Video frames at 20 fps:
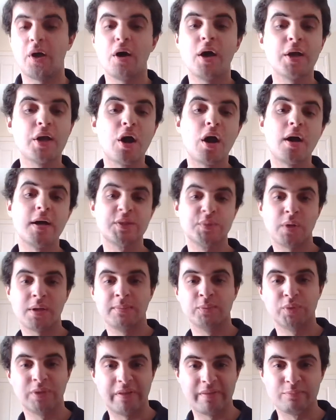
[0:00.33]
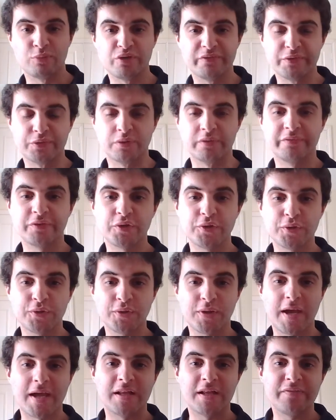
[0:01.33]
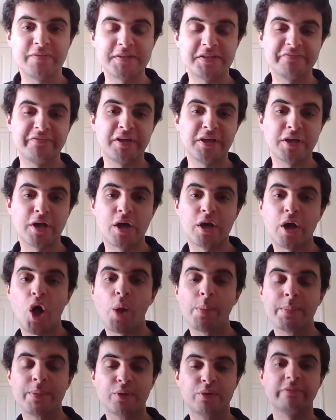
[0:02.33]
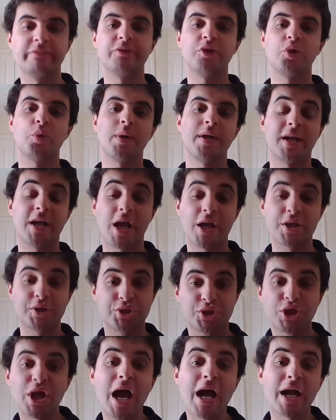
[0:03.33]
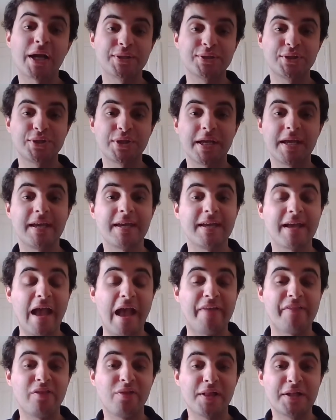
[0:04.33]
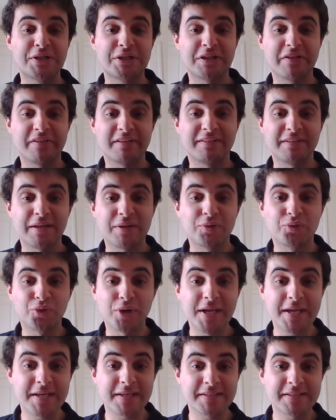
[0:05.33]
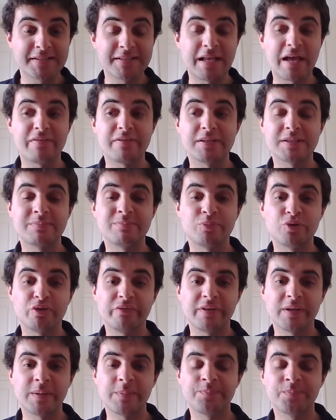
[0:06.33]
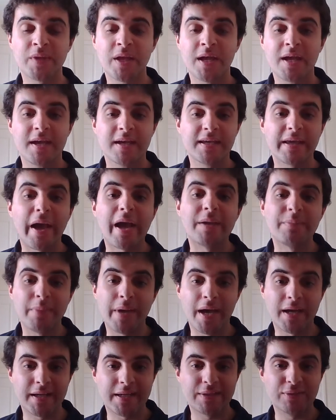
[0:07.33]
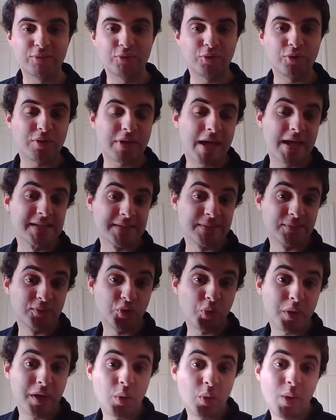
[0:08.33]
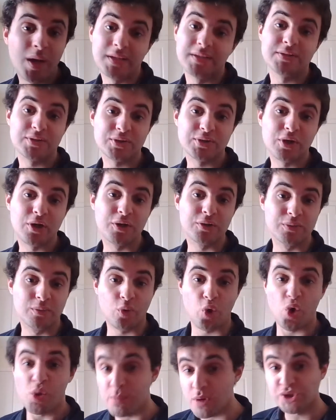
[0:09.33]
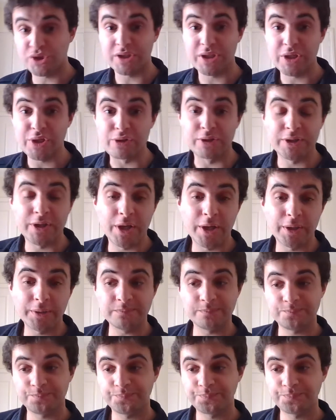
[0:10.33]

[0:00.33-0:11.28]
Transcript: Hi guys, welcome to another movie review, and in this video I'll be reviewing Shang-Chi and the Legend of the Ten Rings. Now this movie came out in 2021, so almost a year ago,